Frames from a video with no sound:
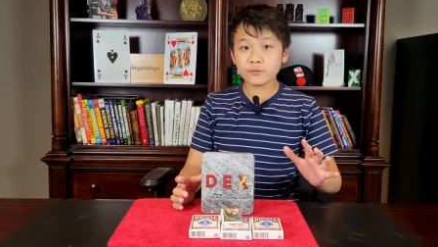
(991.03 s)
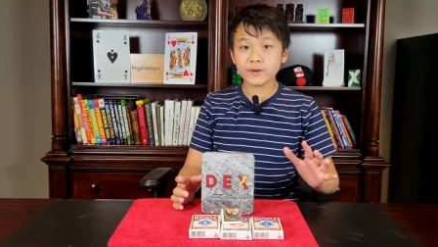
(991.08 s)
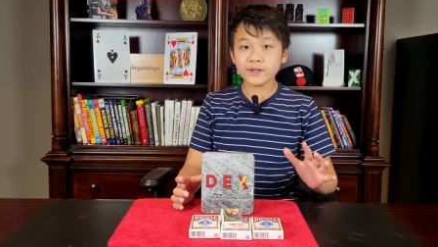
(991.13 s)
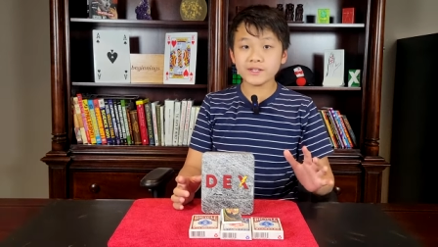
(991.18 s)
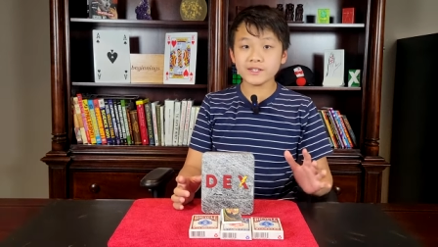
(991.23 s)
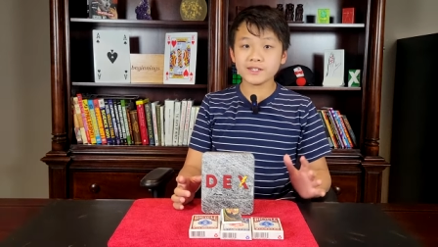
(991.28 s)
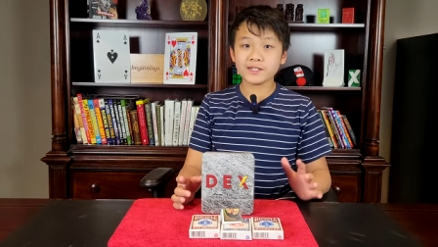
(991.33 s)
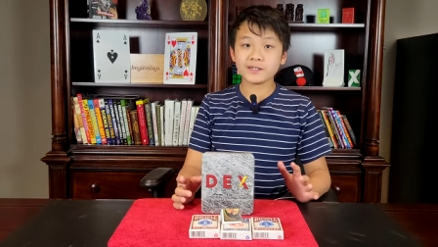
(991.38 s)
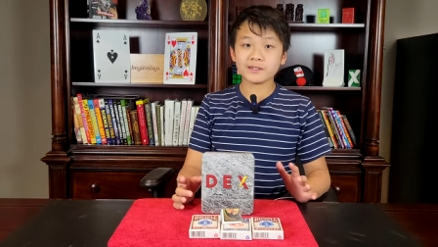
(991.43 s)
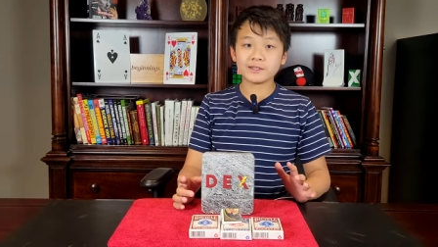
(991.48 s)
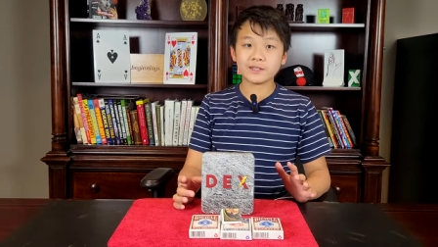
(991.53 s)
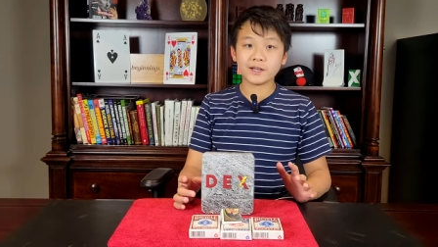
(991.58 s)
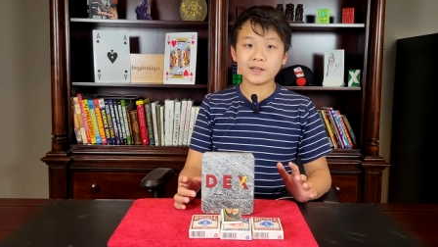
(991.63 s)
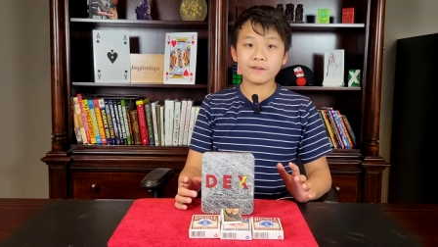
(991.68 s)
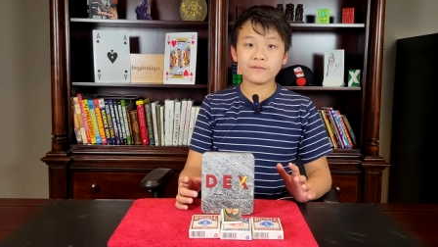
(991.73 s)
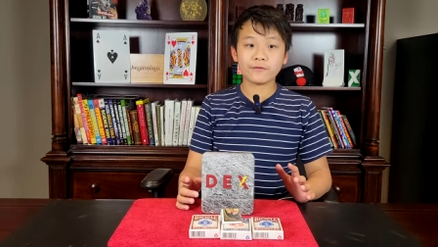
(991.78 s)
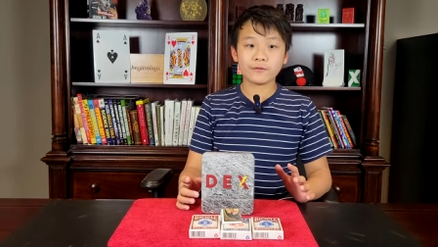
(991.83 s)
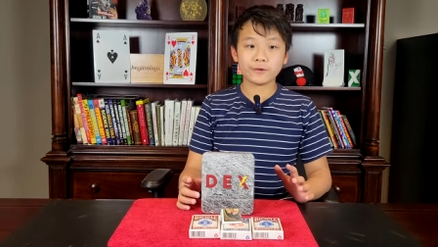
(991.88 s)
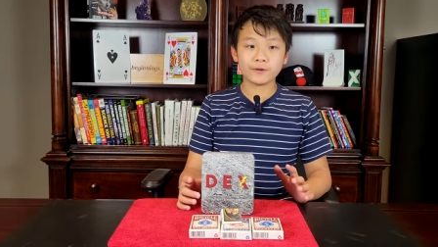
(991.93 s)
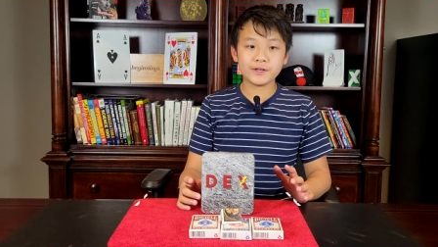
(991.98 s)
reset
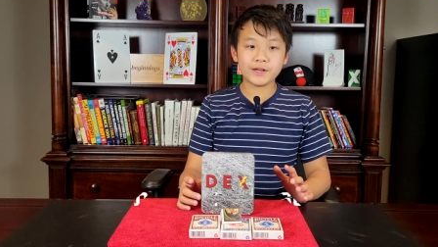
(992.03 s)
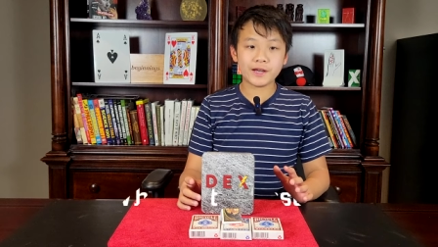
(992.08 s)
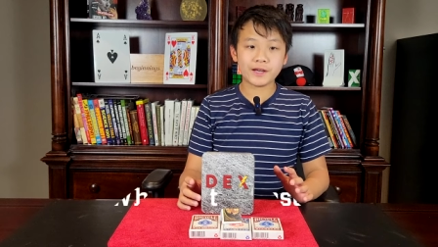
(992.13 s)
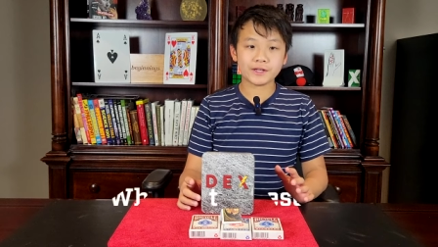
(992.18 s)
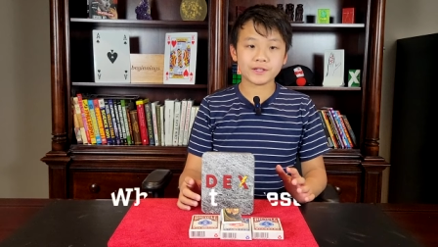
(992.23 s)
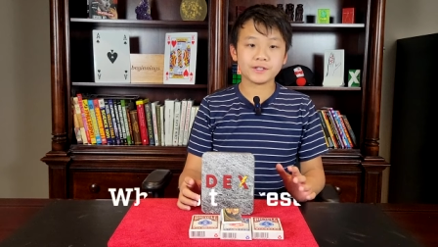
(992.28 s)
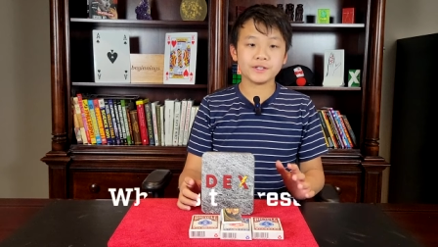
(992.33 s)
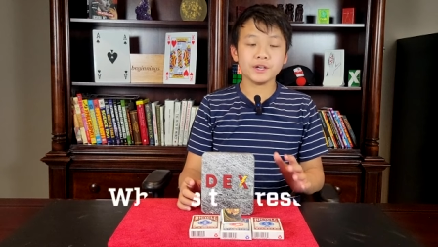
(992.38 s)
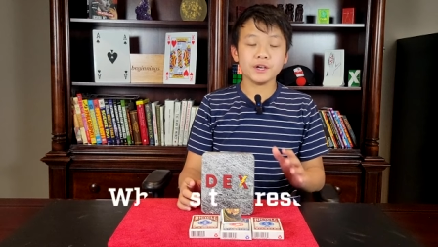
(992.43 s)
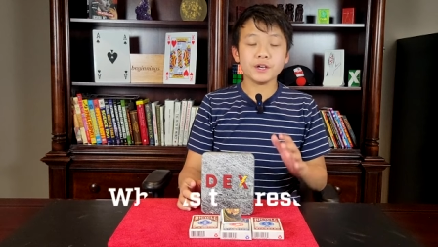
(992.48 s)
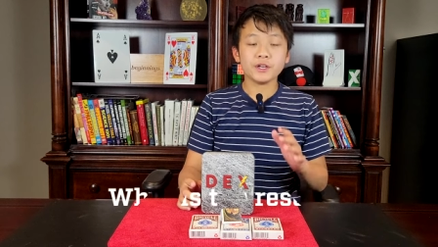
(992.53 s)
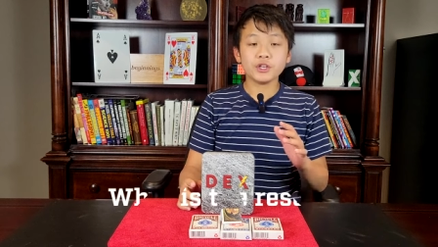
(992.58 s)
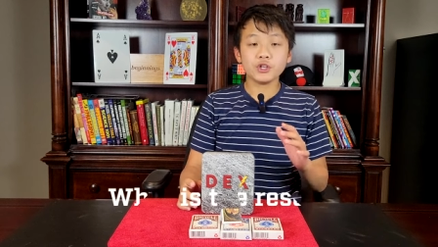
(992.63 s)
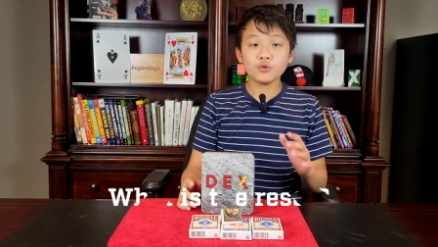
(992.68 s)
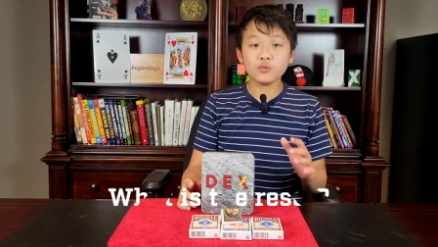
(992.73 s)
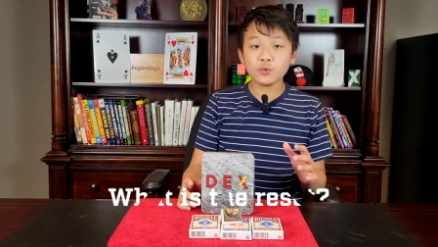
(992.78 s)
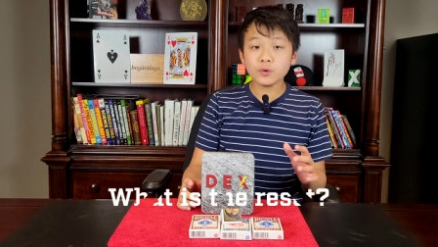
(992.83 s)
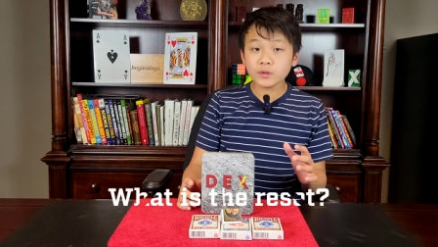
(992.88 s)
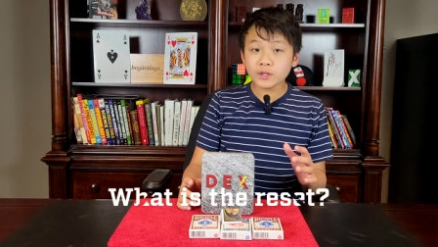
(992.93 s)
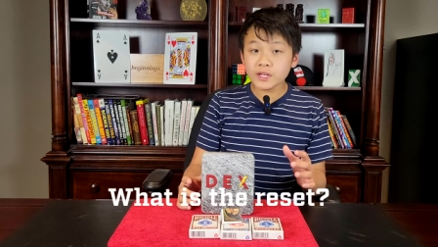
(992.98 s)
like for Dex?
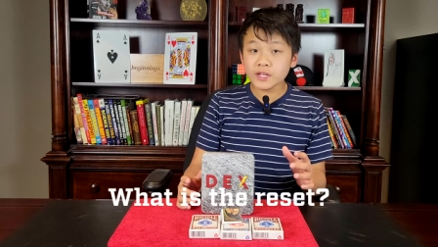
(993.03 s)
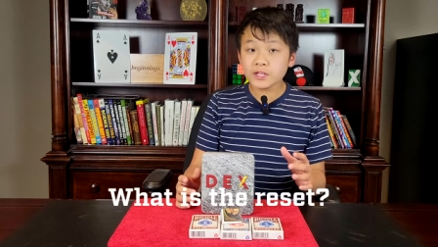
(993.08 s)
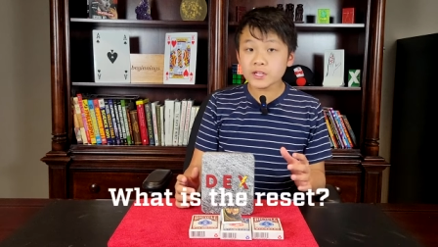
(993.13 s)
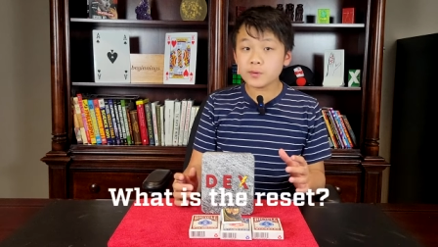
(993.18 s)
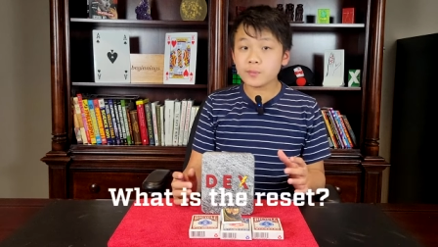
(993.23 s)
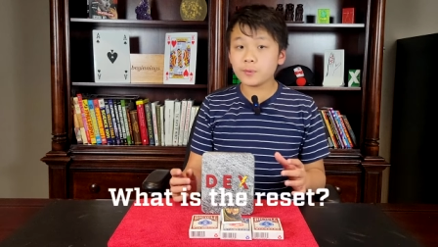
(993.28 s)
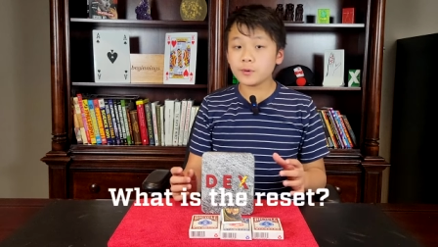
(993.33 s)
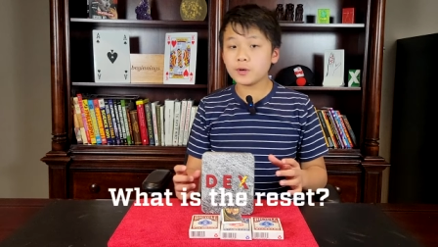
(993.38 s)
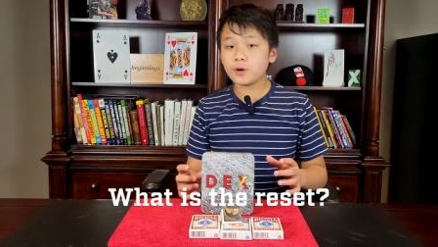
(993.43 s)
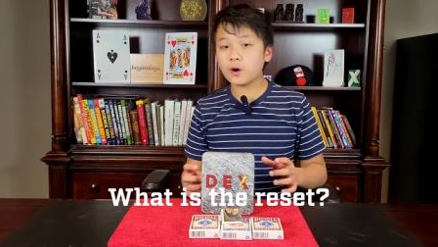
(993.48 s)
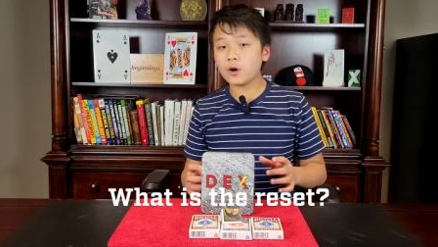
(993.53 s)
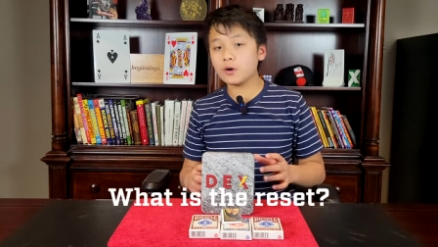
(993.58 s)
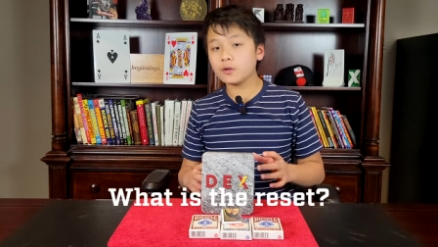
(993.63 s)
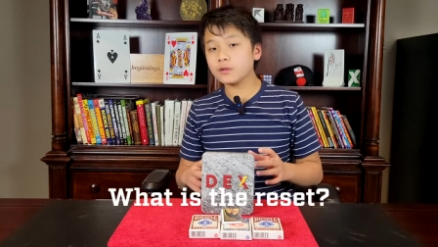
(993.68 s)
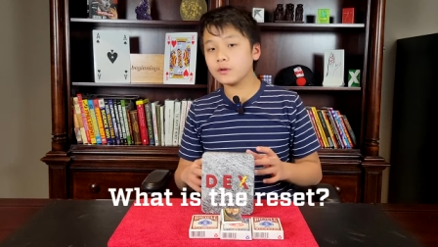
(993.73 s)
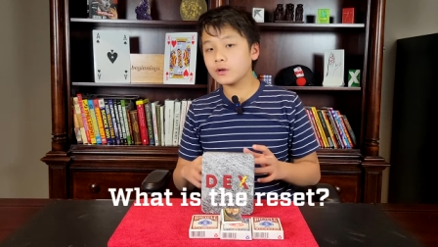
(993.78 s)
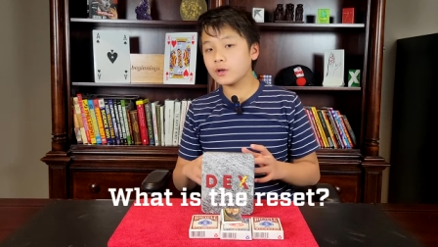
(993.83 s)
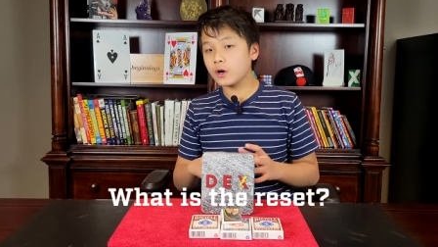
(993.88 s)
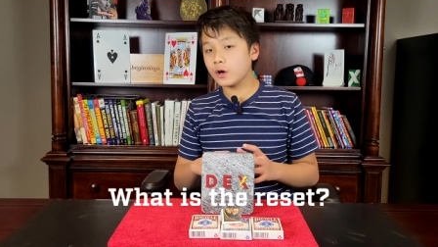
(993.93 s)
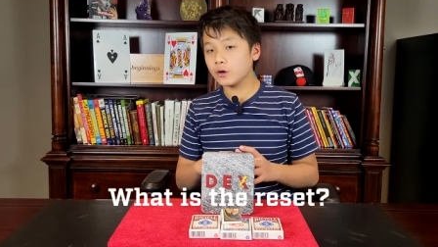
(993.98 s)
You will need to put all
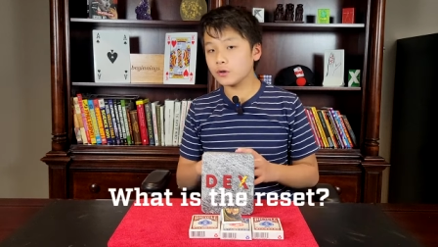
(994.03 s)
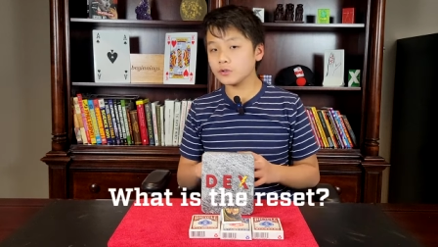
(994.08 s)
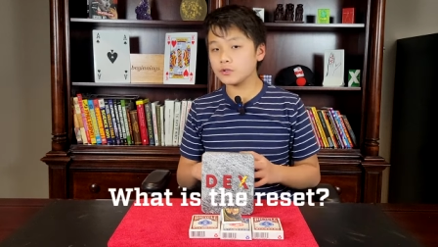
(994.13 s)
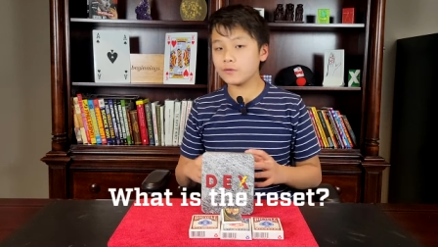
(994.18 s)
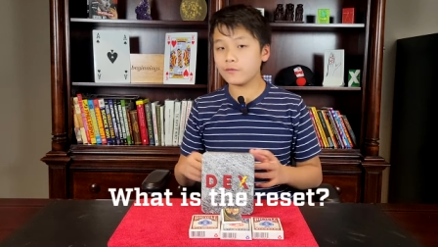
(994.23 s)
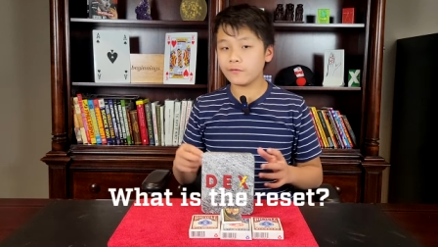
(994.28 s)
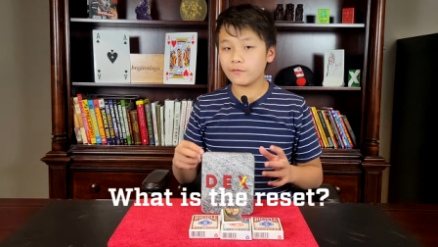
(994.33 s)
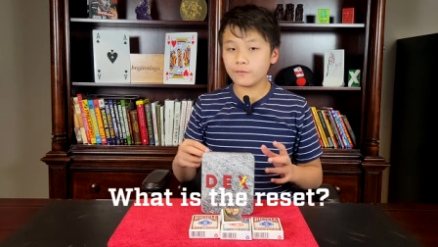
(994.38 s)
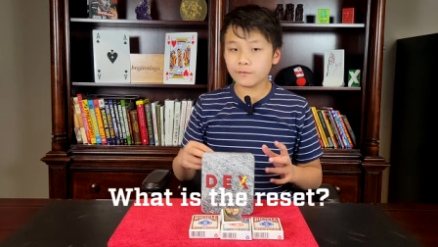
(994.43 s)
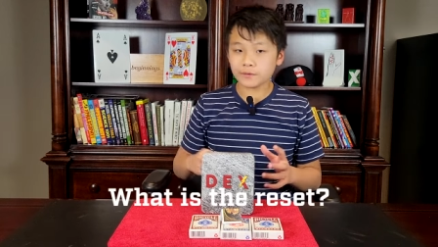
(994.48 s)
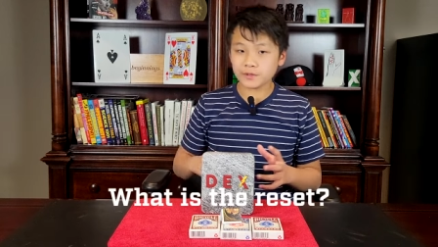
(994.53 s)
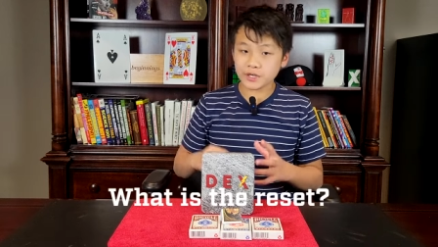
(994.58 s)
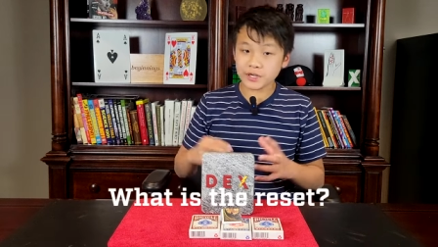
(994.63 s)
the cards